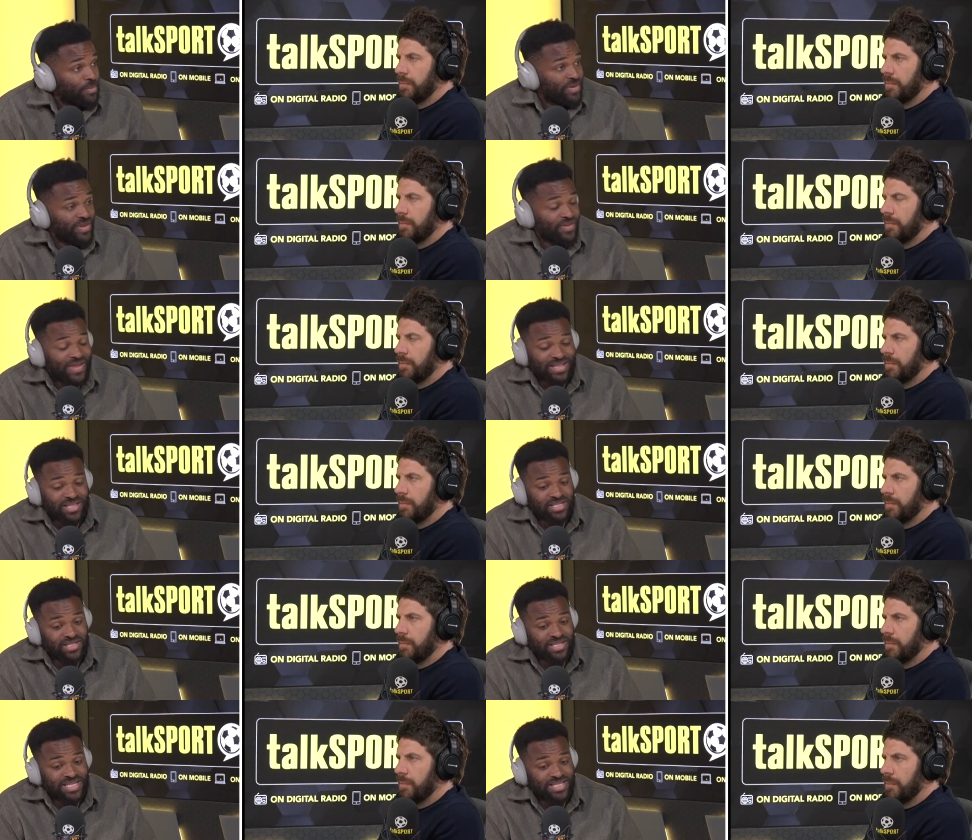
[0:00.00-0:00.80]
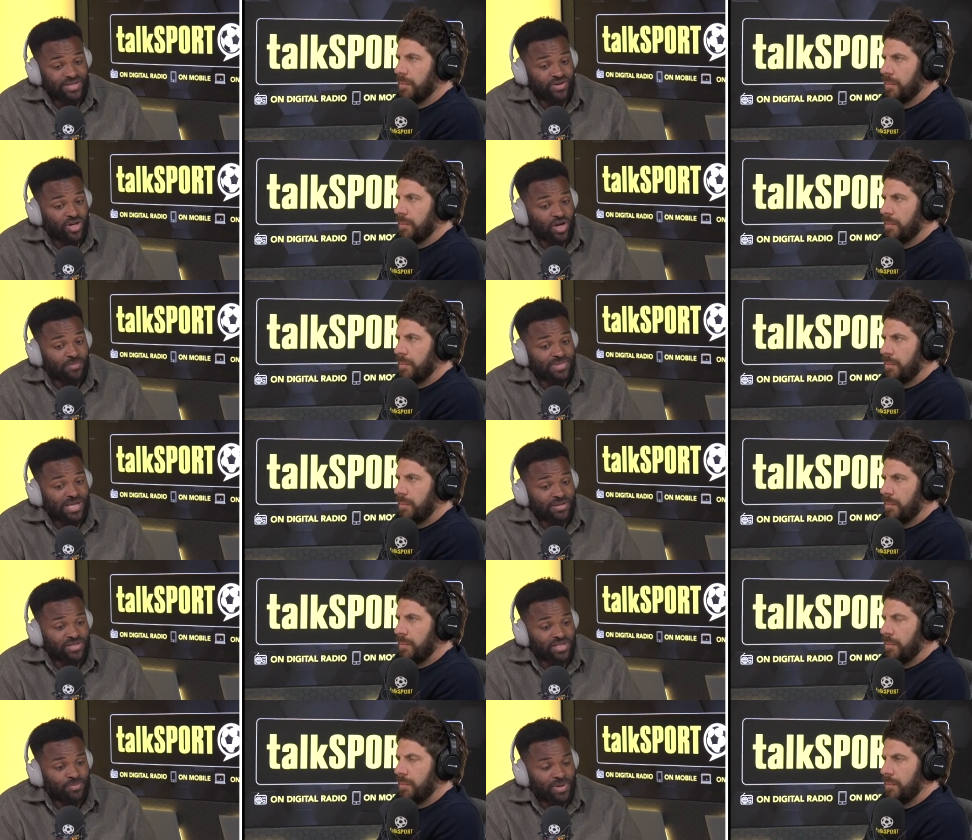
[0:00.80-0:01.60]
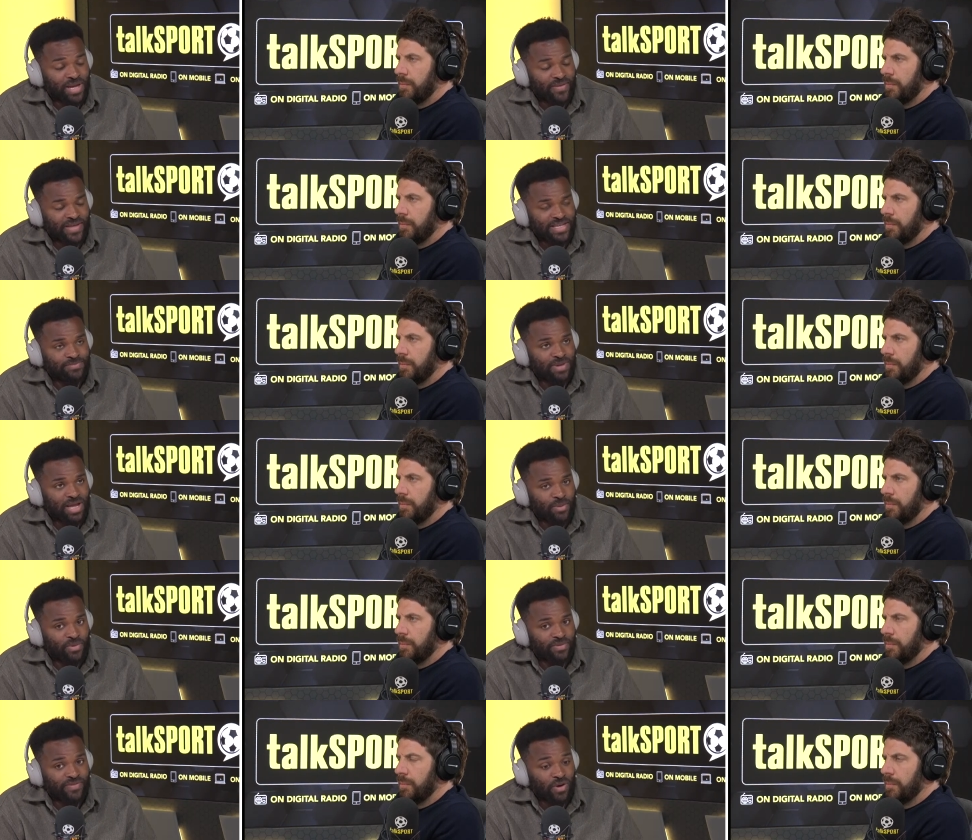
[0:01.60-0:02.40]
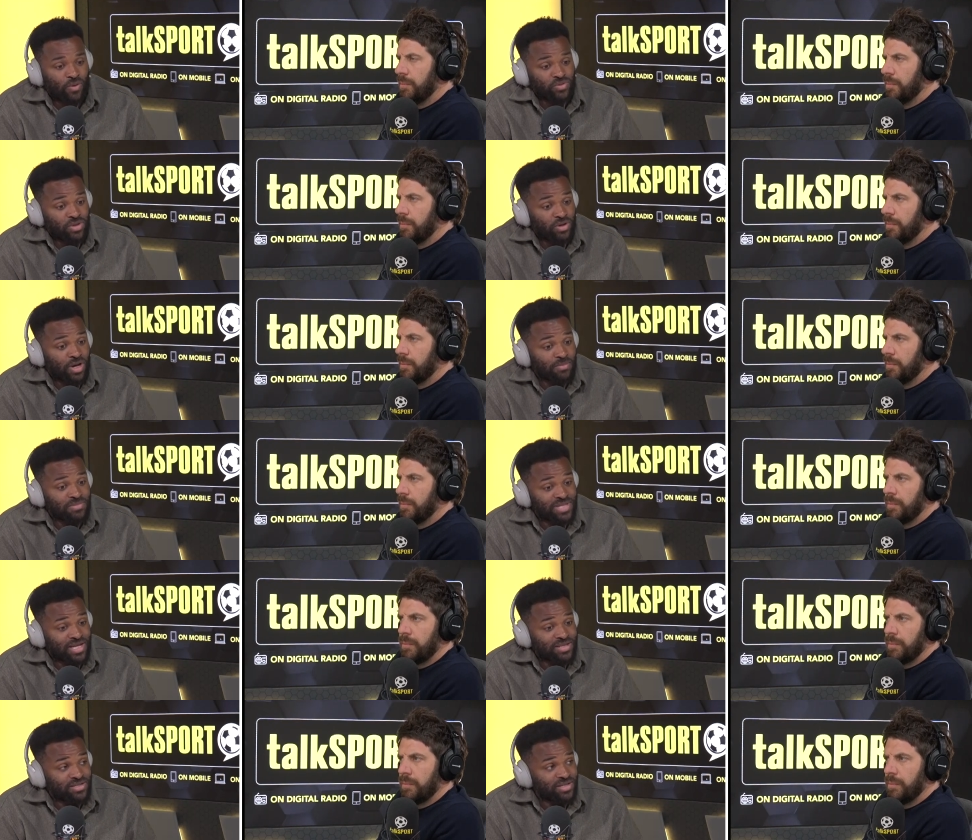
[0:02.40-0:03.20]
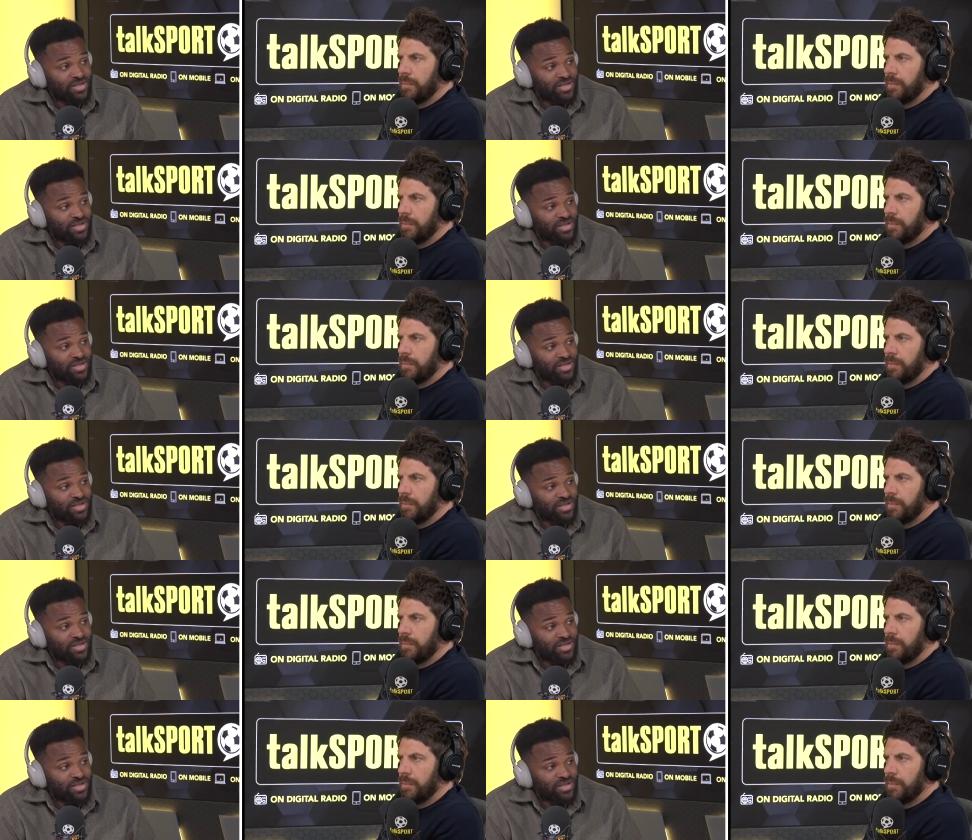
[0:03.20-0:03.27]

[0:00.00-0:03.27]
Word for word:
Speaker 1: But then that doesn't necessarily come down to the player that he's playing with. That also comes down